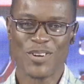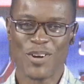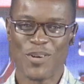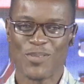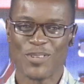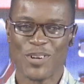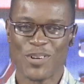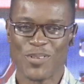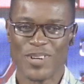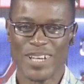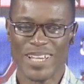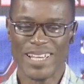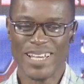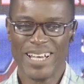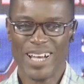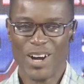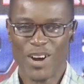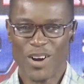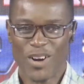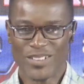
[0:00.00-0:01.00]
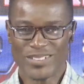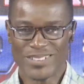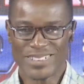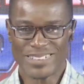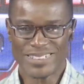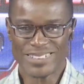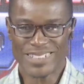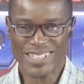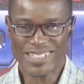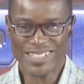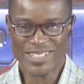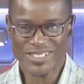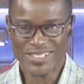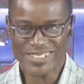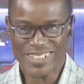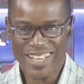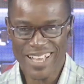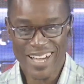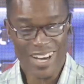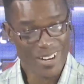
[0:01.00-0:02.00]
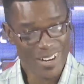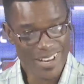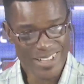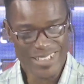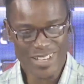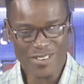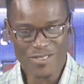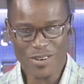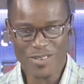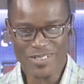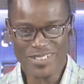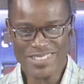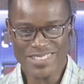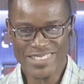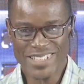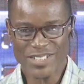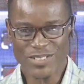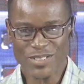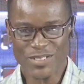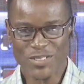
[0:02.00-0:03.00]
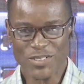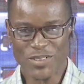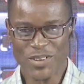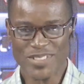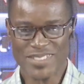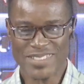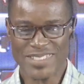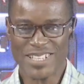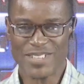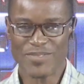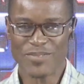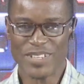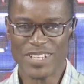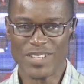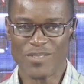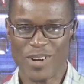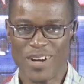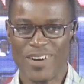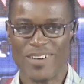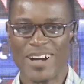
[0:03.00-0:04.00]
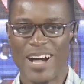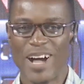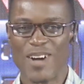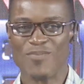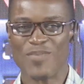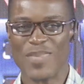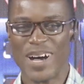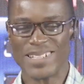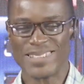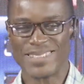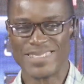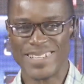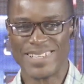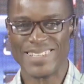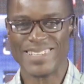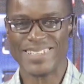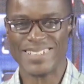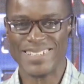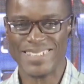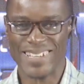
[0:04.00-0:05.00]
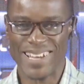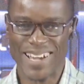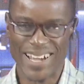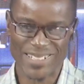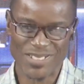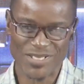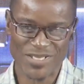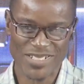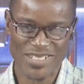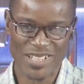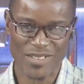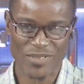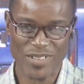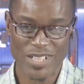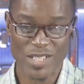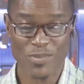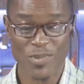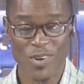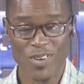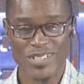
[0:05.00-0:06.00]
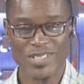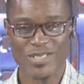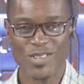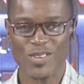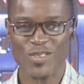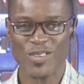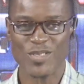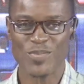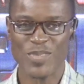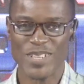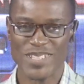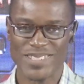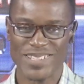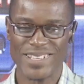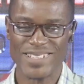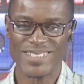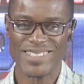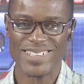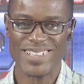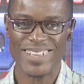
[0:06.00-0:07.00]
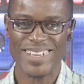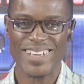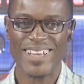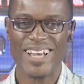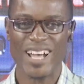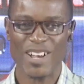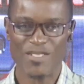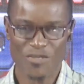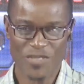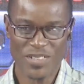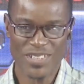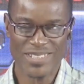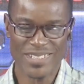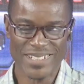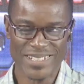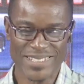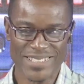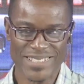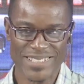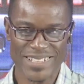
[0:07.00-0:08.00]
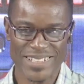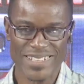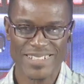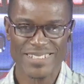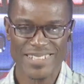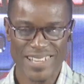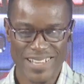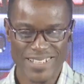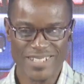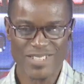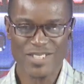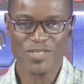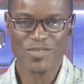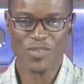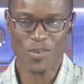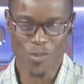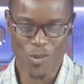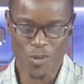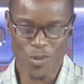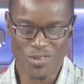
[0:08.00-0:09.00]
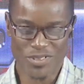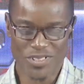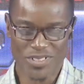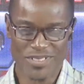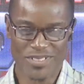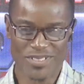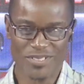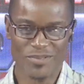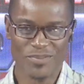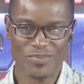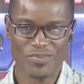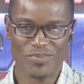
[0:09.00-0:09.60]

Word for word: to come your way on the station, or rather from the station, Trust TV. Well, I'm Adeniyi Ajishafe. Sport is always business and fitness. Thanks for watching.